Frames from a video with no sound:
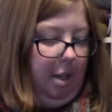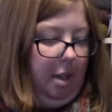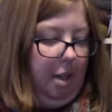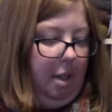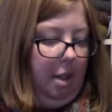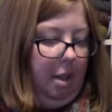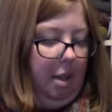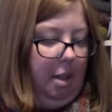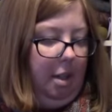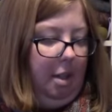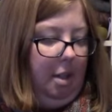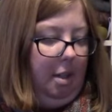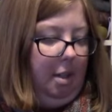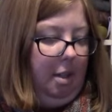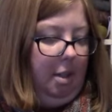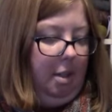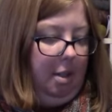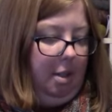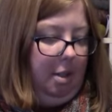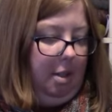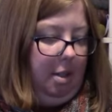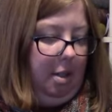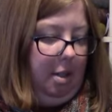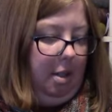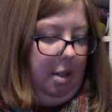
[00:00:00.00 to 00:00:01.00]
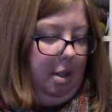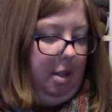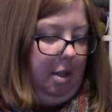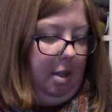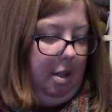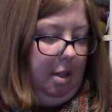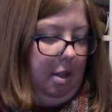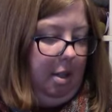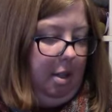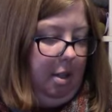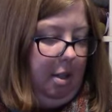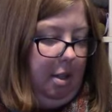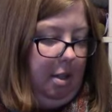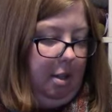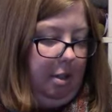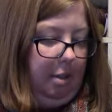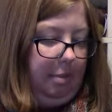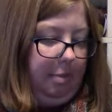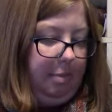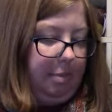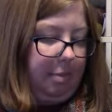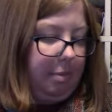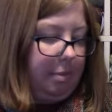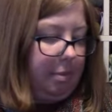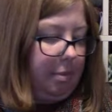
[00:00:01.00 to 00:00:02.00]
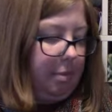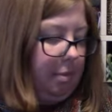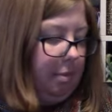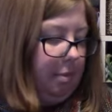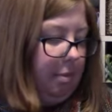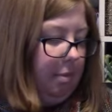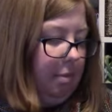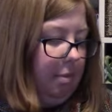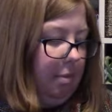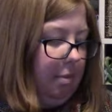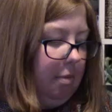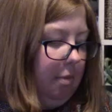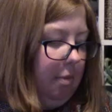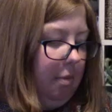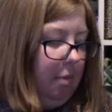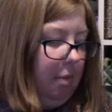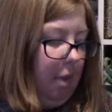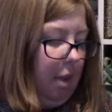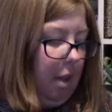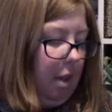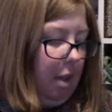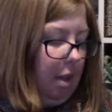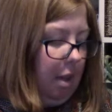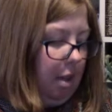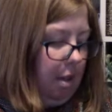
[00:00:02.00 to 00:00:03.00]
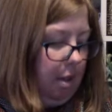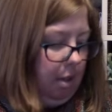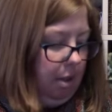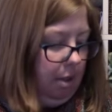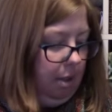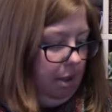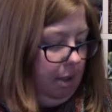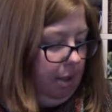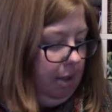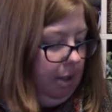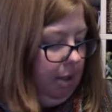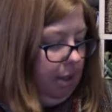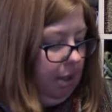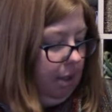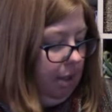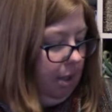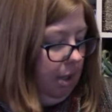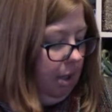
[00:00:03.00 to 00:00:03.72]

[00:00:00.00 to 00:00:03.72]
[no speech]